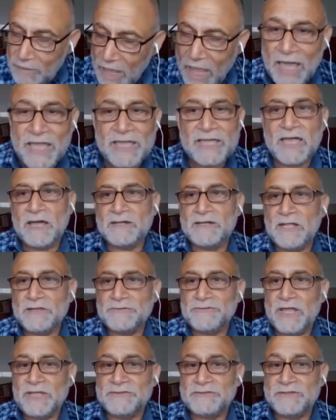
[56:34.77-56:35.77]
I
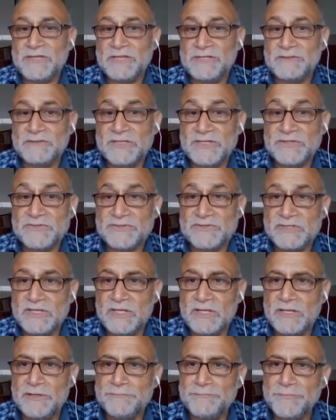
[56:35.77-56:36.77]
cannot attend these
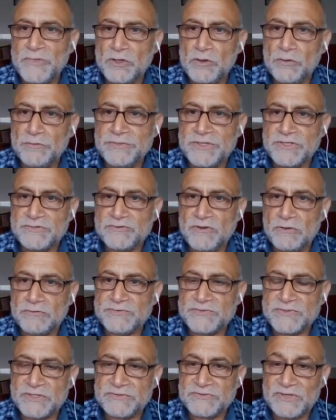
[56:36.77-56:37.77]

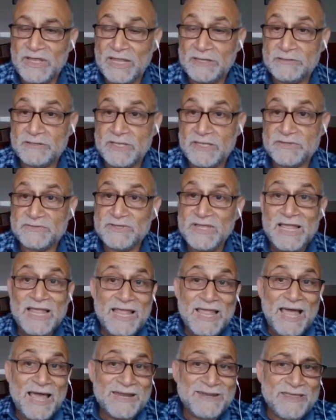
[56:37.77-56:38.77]
concerts and gigs.
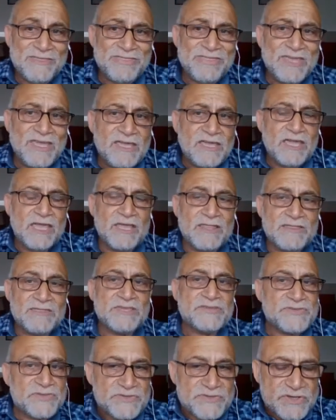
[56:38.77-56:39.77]
And I think
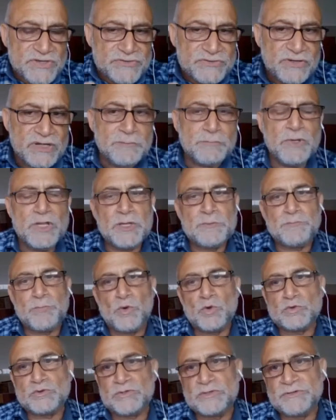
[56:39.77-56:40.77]
this is extremely
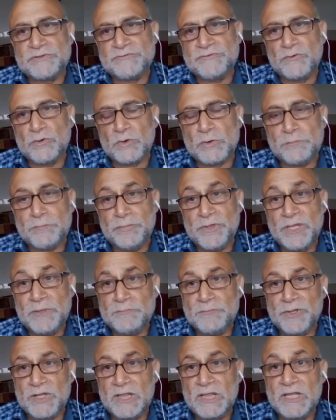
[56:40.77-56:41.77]
important for
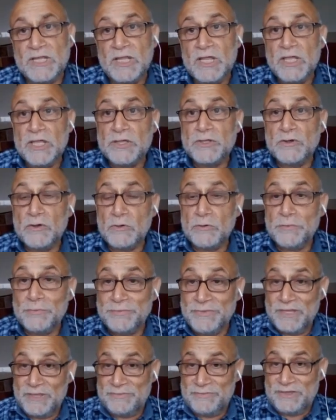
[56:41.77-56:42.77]
people.
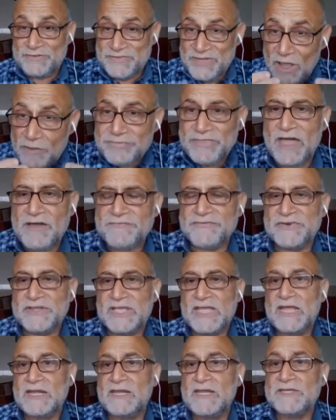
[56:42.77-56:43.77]
The South
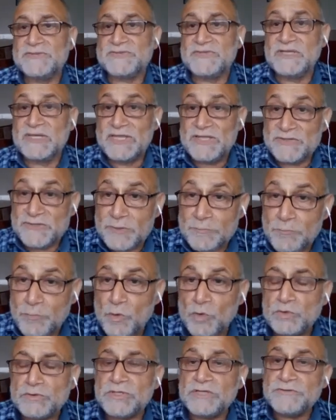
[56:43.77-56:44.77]
African lesson is
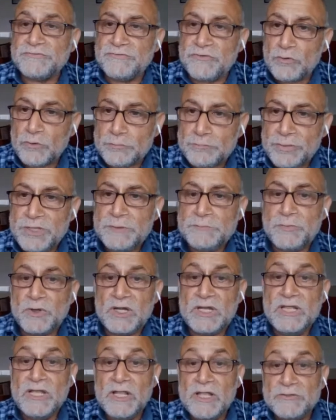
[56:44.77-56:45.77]
important for people
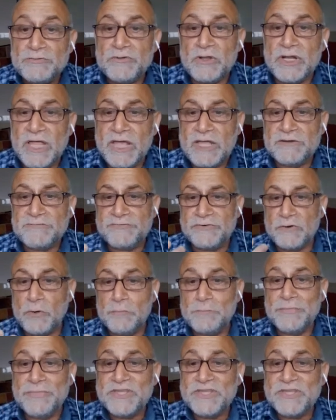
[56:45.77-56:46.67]
to learn from.